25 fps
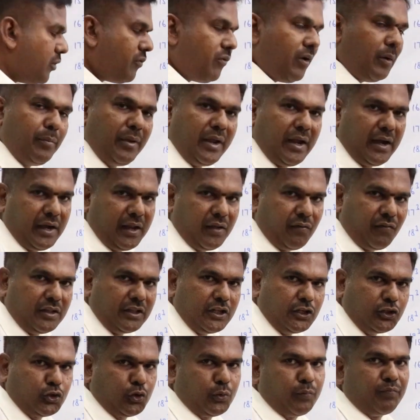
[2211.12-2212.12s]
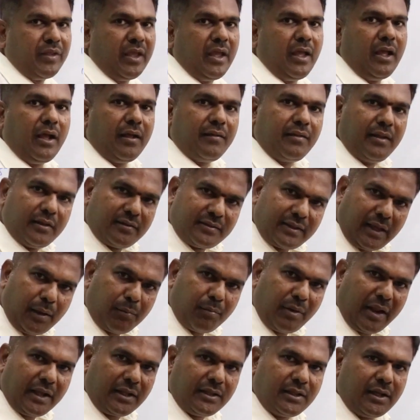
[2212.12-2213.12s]
root will be ending with a 2. The
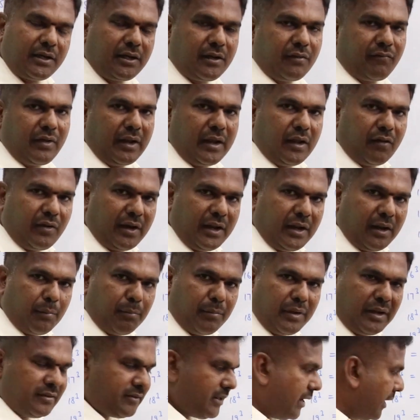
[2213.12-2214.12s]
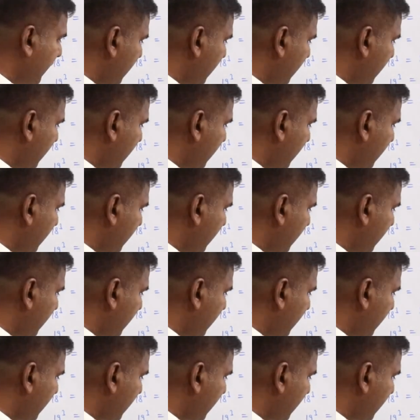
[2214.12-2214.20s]
same like that, whenever a number is